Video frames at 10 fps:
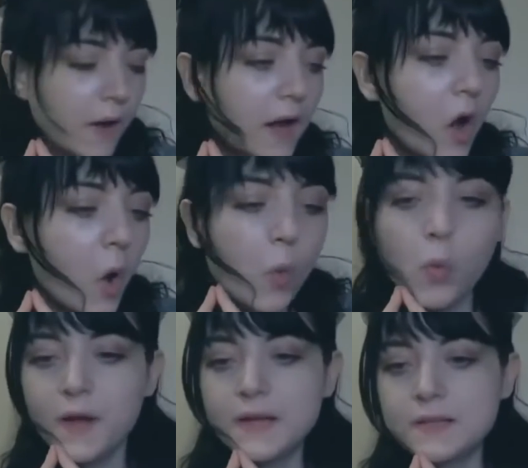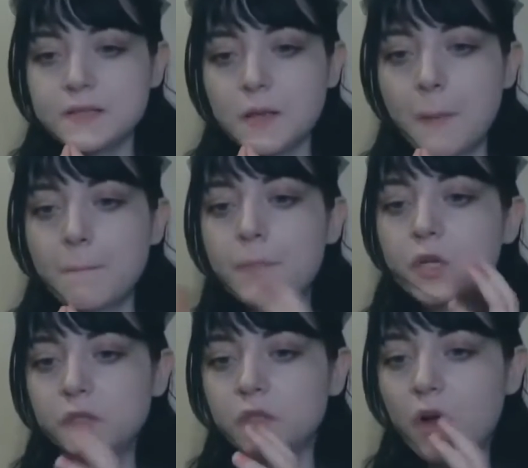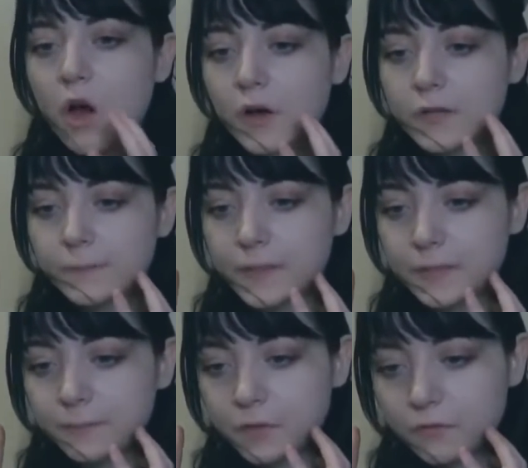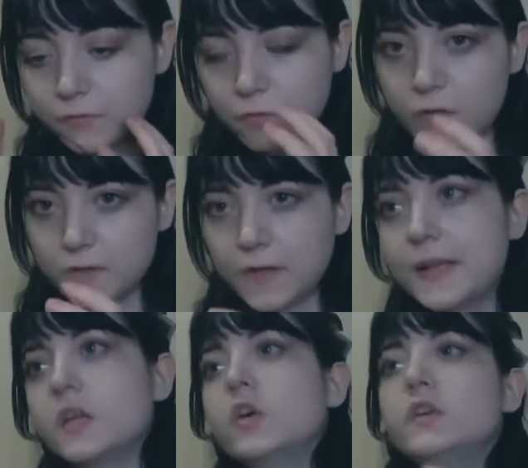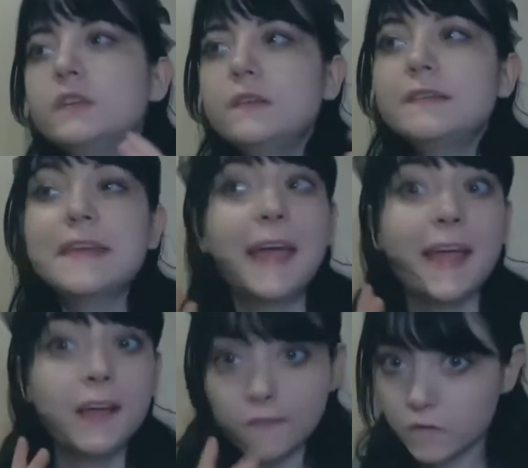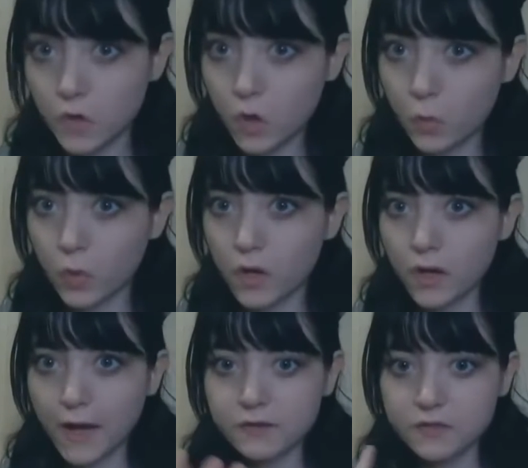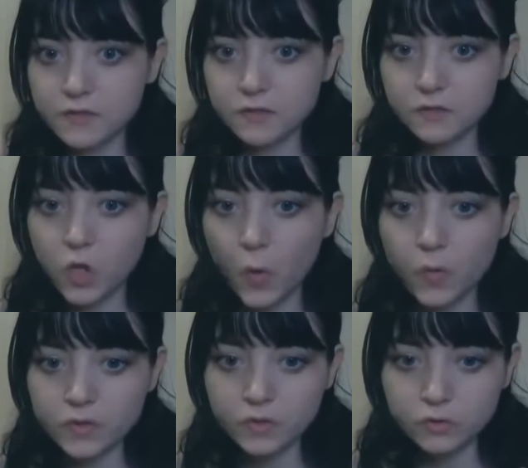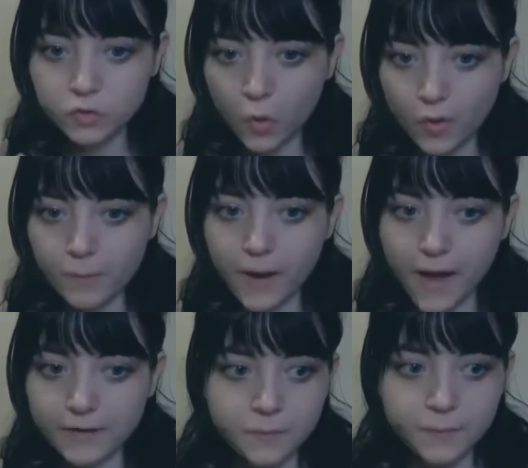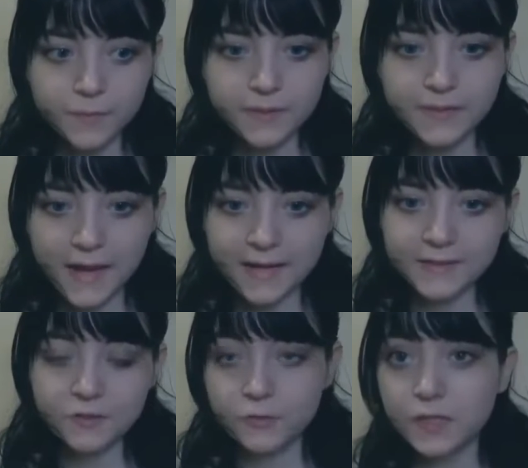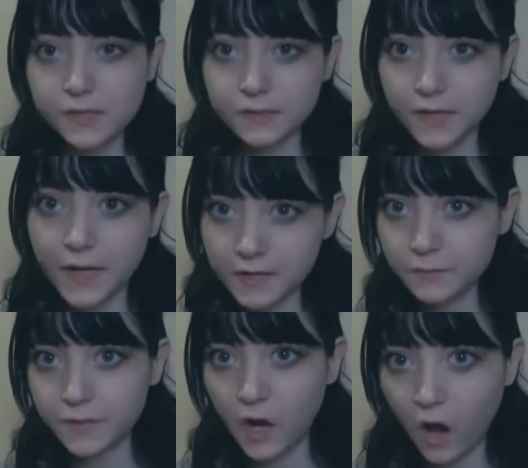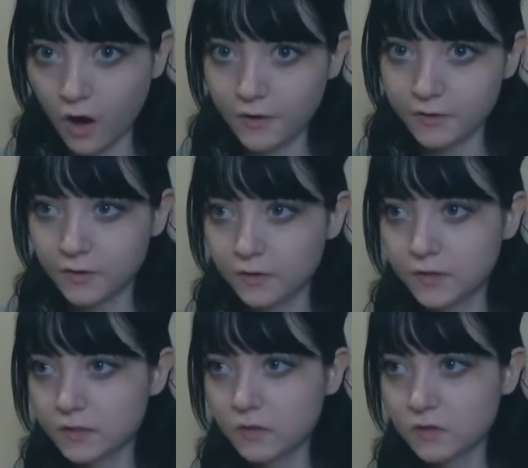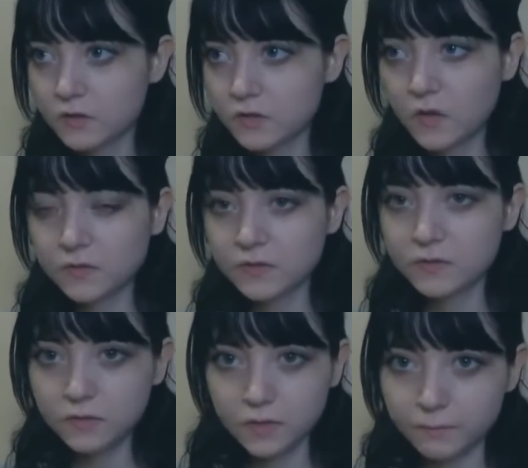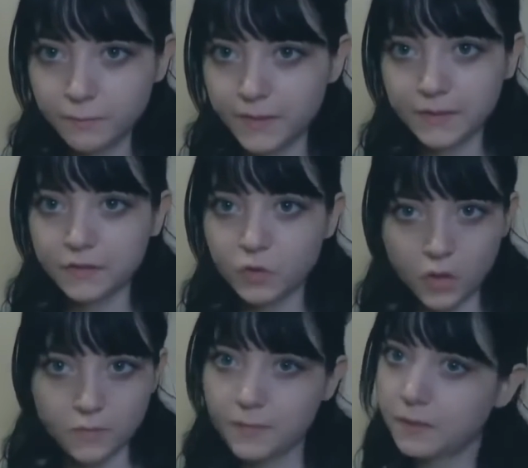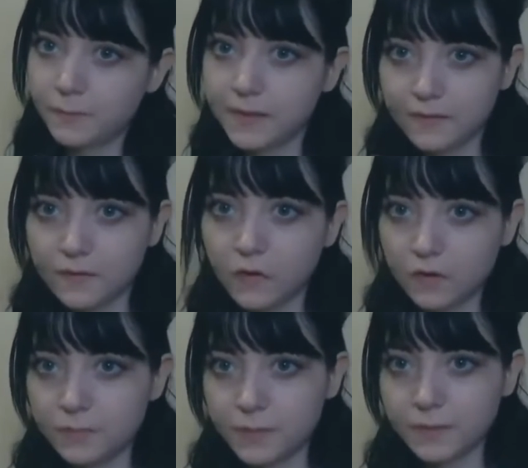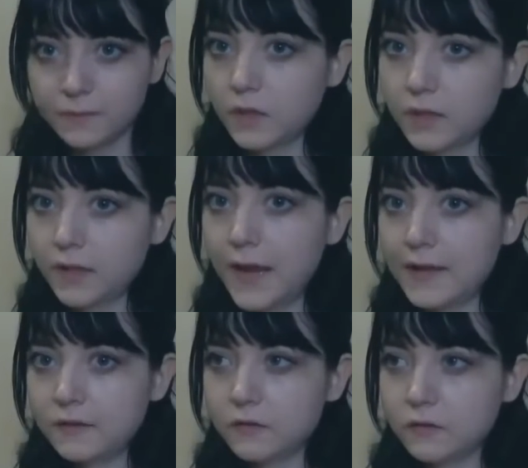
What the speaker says: I always put other people first. I couldn't say no. I was a total doormat, but then reality hit me hard. Like, just constantly being a doormat, pleasing other people. and